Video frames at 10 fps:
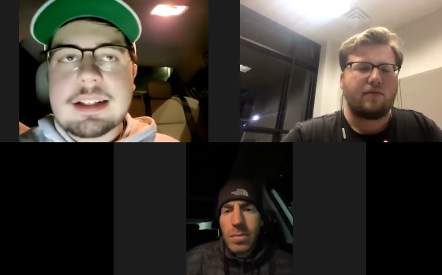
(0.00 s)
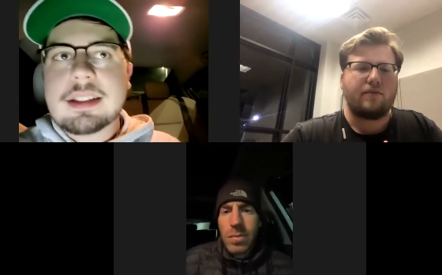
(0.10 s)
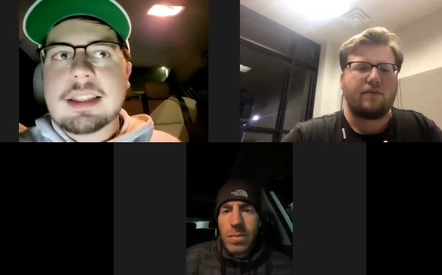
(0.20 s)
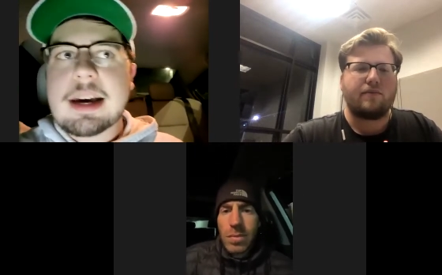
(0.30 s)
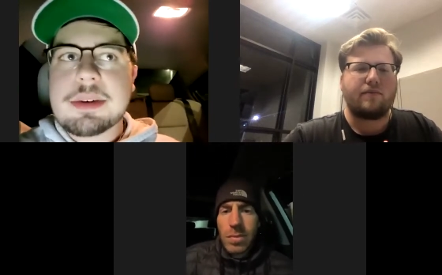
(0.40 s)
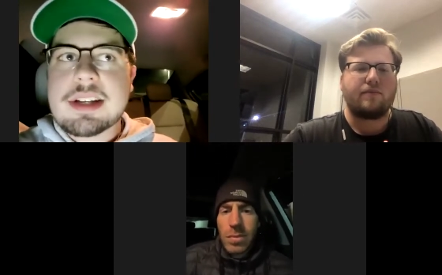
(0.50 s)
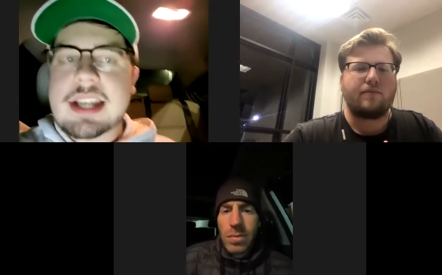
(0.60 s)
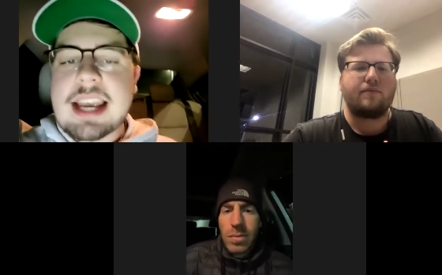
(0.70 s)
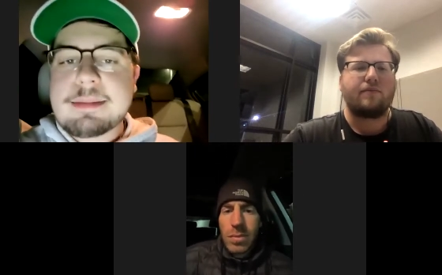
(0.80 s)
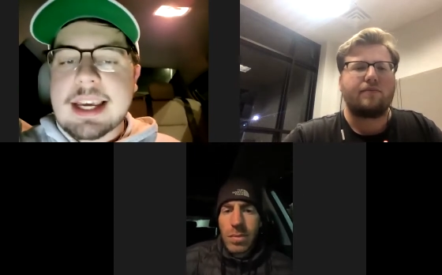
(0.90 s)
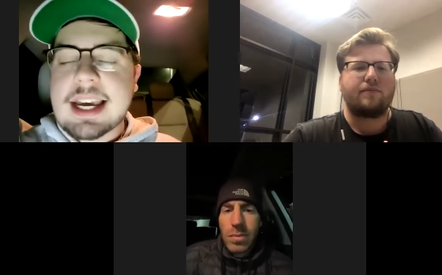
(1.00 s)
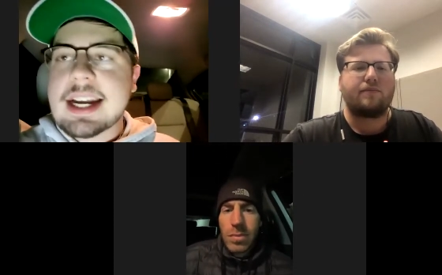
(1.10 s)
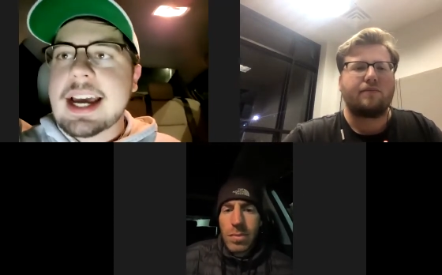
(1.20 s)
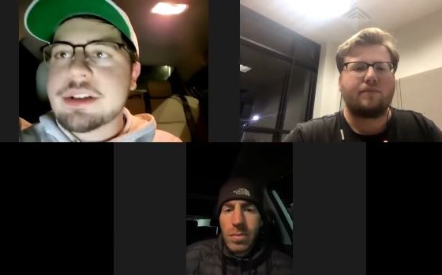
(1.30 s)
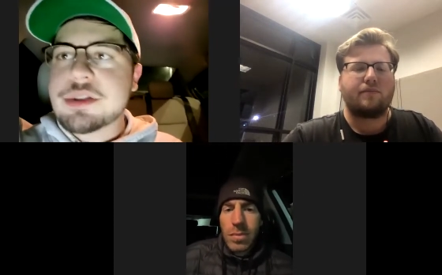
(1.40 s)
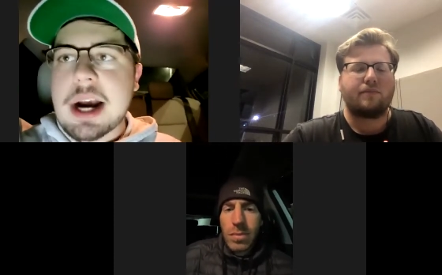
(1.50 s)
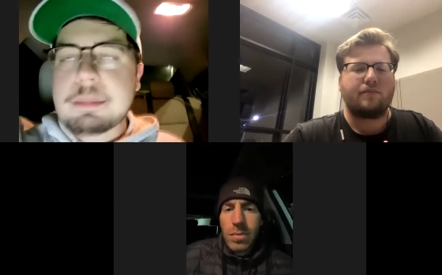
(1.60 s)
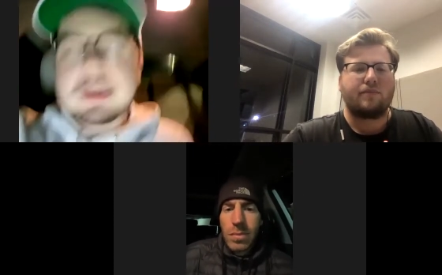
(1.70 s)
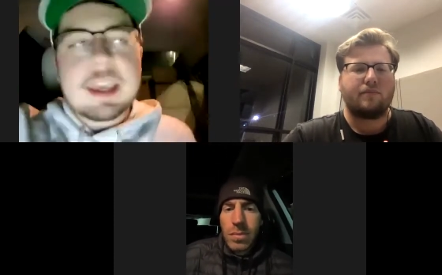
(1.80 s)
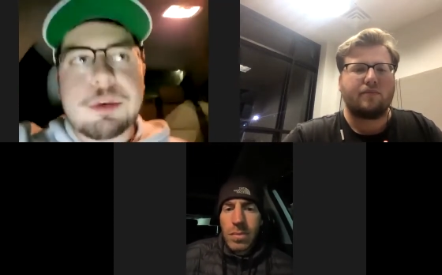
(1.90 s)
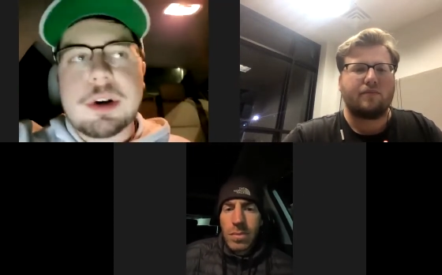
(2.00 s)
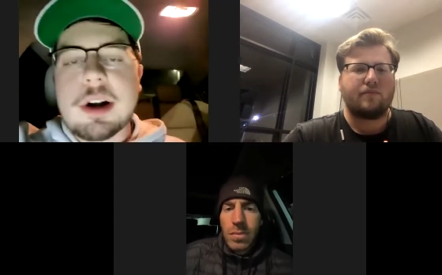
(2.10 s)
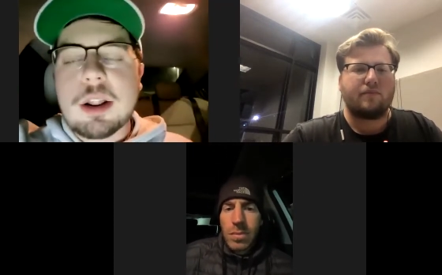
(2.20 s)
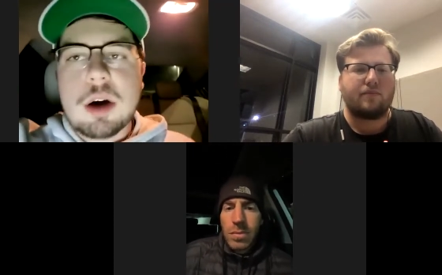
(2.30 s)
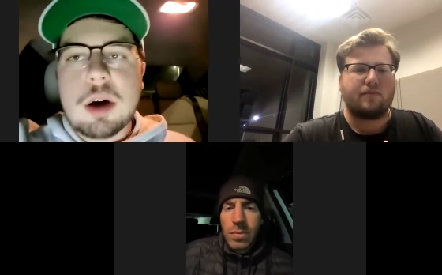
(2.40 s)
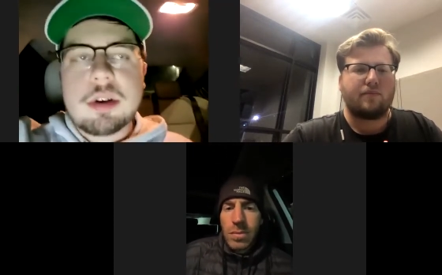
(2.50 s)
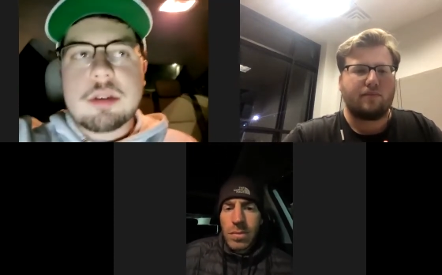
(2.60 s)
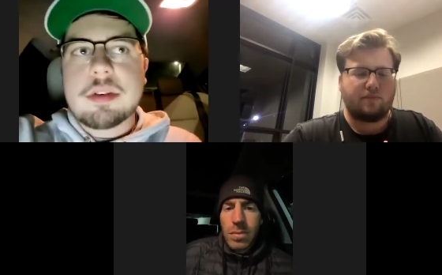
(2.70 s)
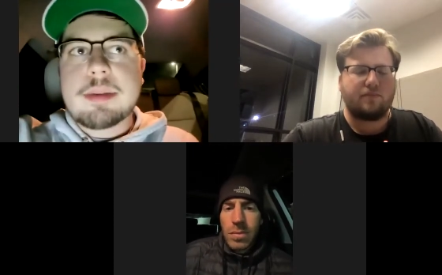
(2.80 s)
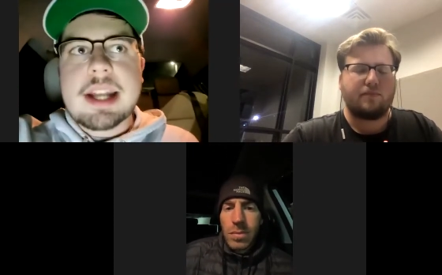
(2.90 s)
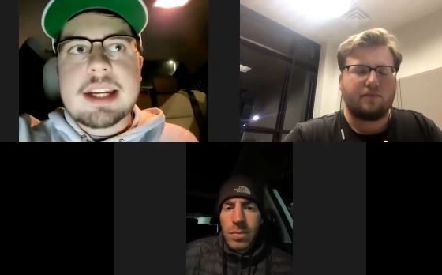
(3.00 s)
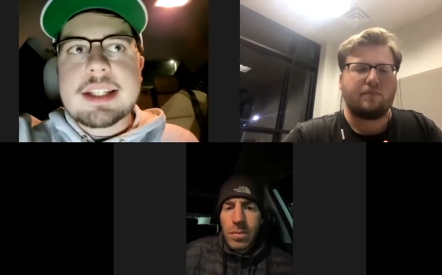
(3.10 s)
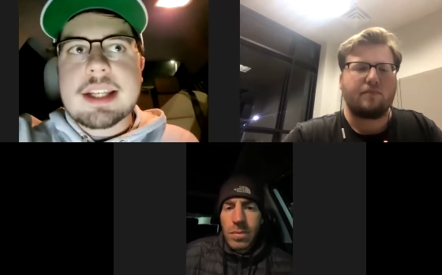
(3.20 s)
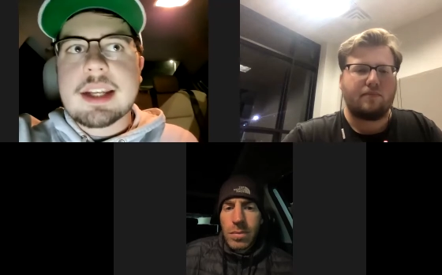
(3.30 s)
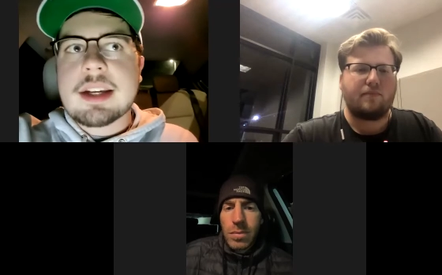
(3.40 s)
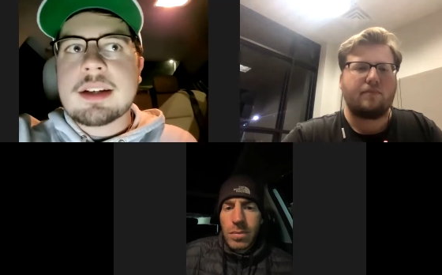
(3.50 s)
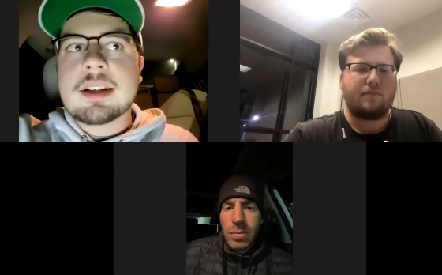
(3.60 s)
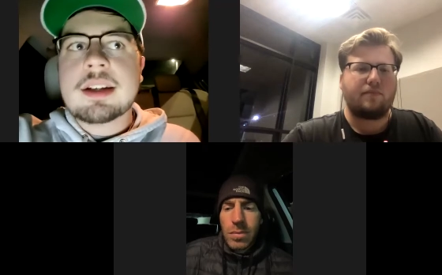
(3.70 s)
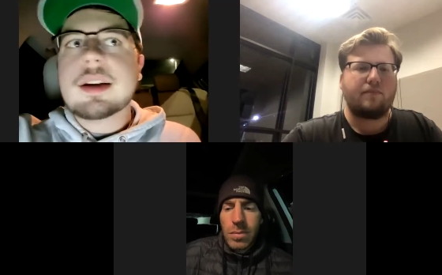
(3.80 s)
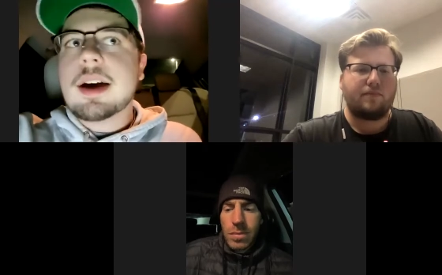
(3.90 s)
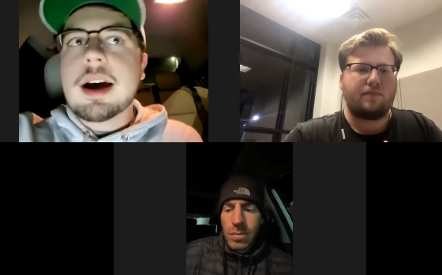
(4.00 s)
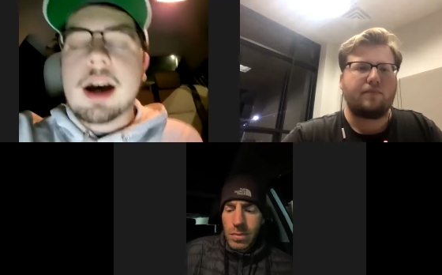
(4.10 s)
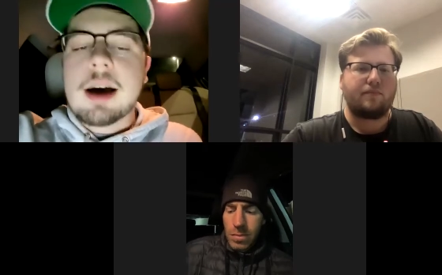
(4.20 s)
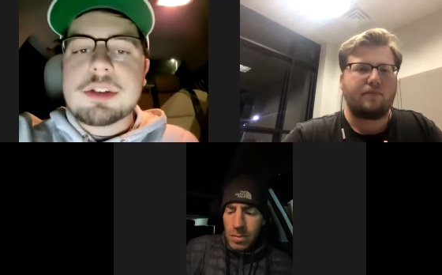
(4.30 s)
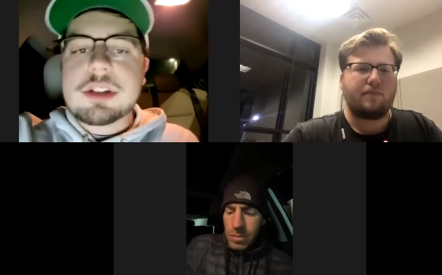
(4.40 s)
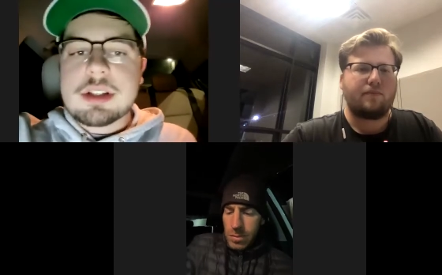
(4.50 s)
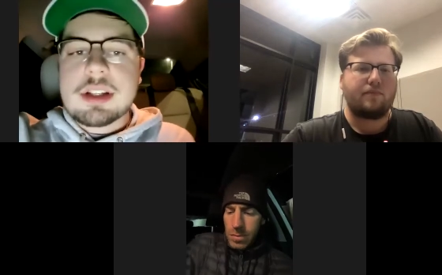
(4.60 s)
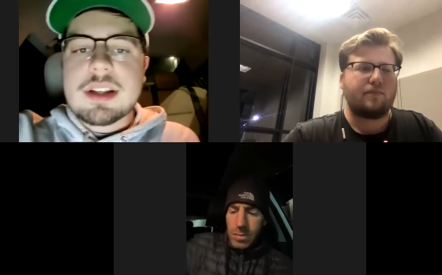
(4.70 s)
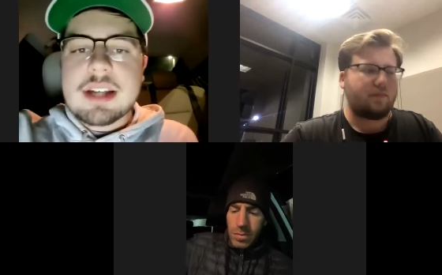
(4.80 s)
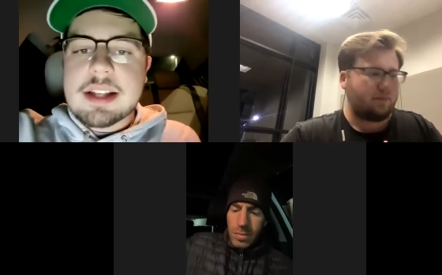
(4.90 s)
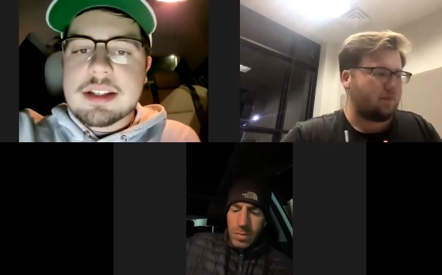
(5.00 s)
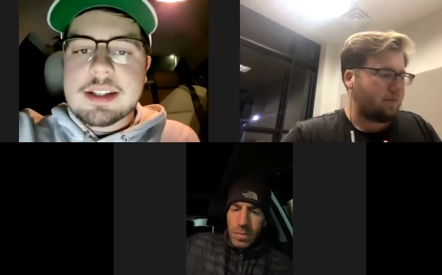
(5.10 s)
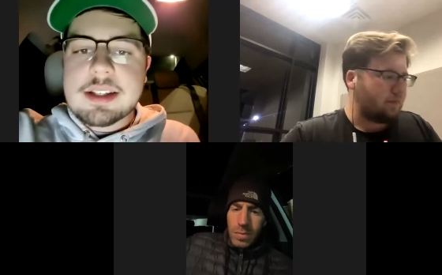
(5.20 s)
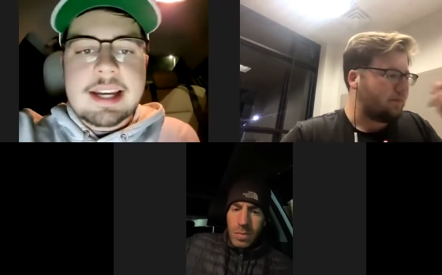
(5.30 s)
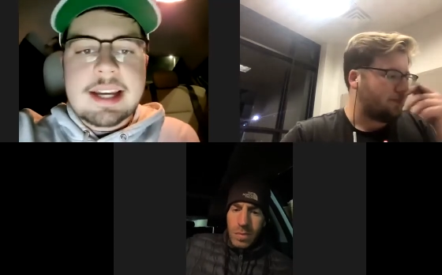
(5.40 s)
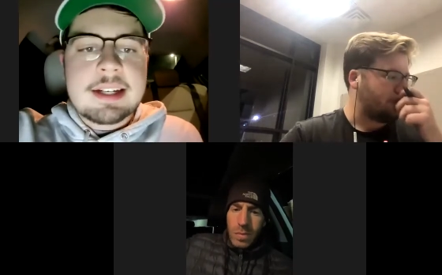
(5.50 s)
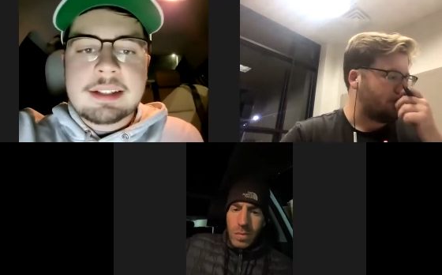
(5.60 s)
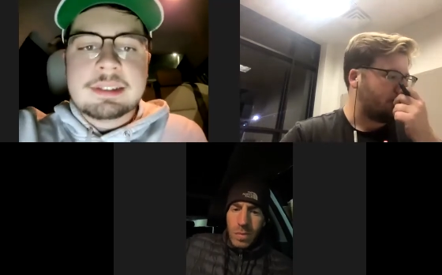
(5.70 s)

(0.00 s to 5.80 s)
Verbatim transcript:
Speaker 1: that was a game that kind of had trap game written all over it for Bennington, um, just in the sense that,